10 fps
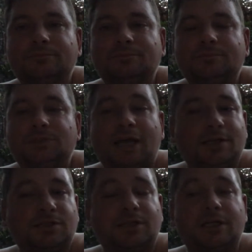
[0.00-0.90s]

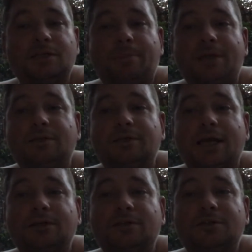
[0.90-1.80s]
Stand as an independent
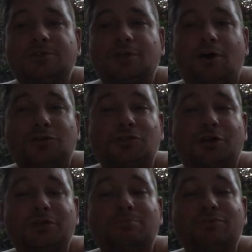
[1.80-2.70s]
candidate or
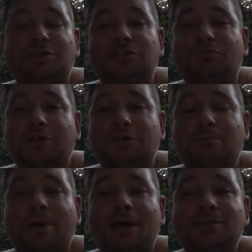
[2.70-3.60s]
join the British Freedom
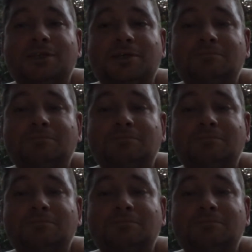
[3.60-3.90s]
Party.